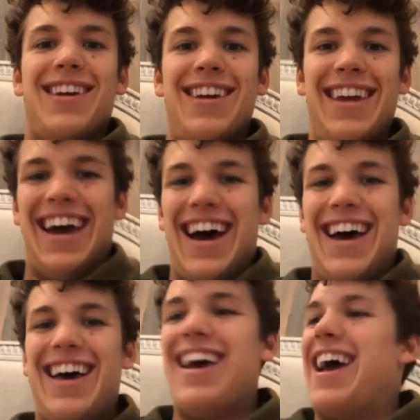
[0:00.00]

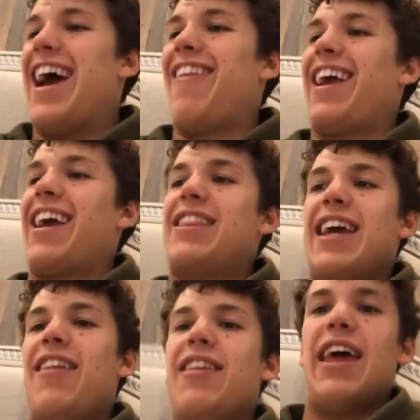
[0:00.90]
Yeah. And like at the
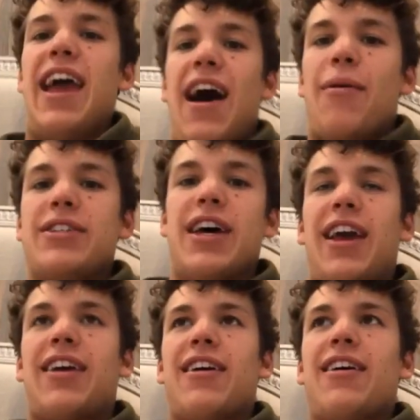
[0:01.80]
end of the day, I was
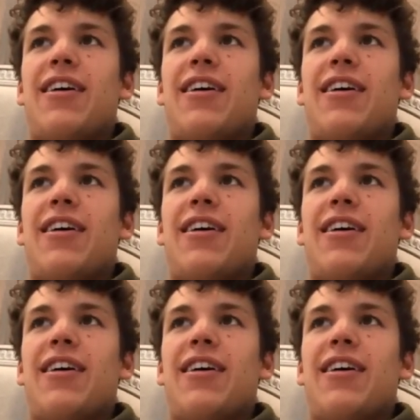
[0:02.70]
like,